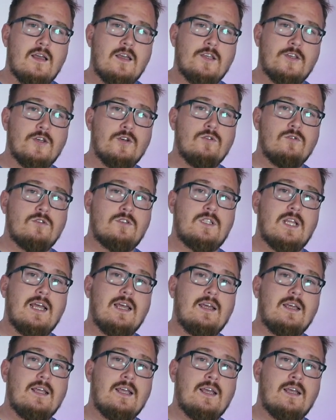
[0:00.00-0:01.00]
used
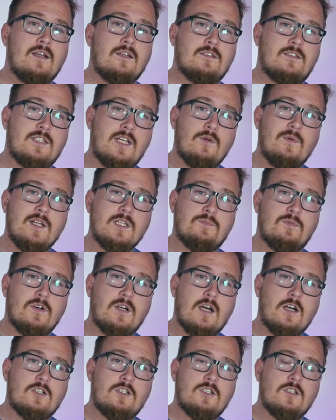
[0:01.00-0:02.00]
in series
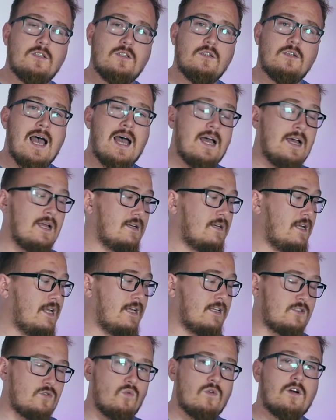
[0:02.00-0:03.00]
production and
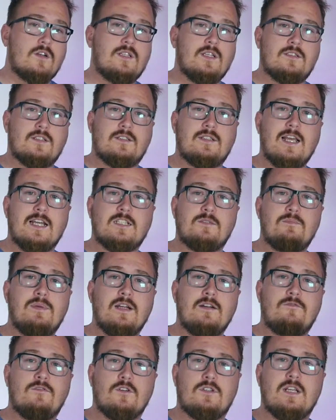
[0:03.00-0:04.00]
it's worked as a test
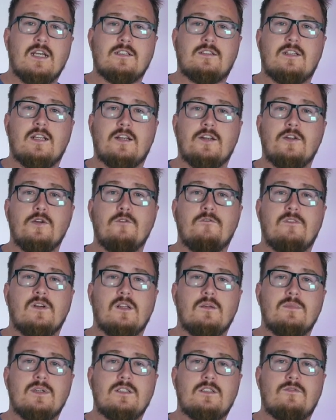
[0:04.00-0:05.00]
bed for testing new
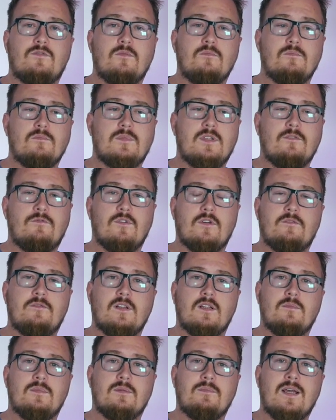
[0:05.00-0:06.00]
filaments from different
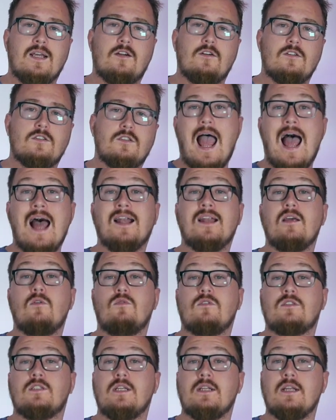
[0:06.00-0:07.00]
filament makers. And it
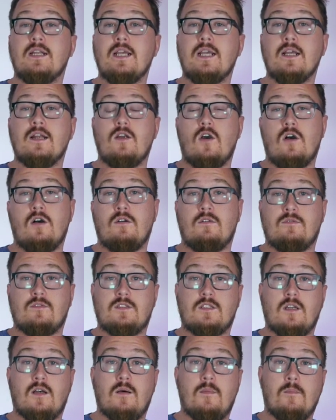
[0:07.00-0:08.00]
was in need of
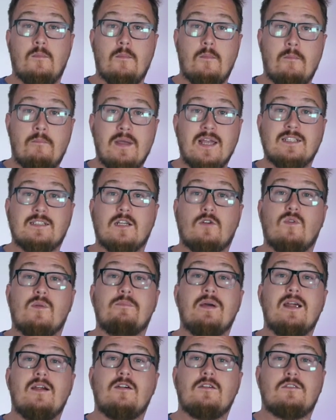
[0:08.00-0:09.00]
some basic
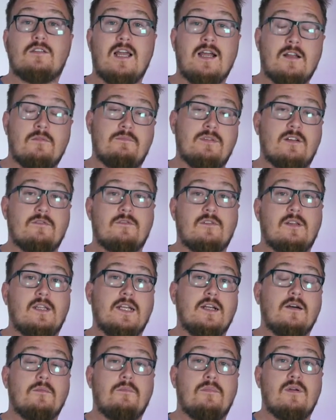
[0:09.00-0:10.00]
repairs and a bit of
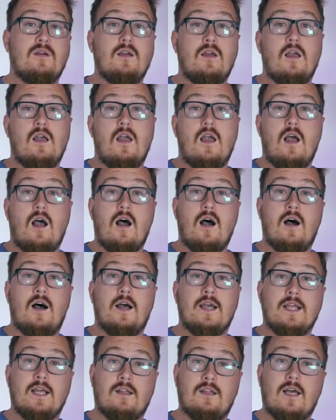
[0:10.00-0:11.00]
cleanup.
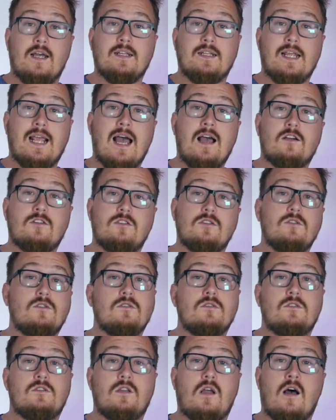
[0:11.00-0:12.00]
I aligned the
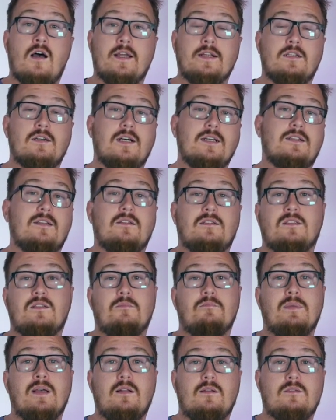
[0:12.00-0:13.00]
axles, I tightened
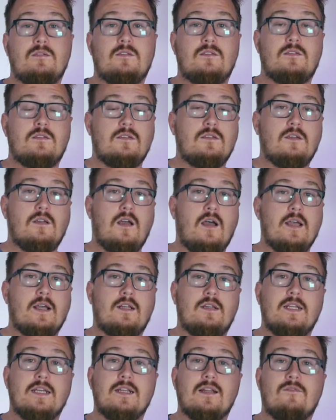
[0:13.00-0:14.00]
some belts, I
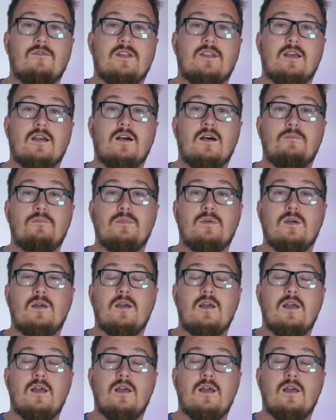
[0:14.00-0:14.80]
cleaned everything up,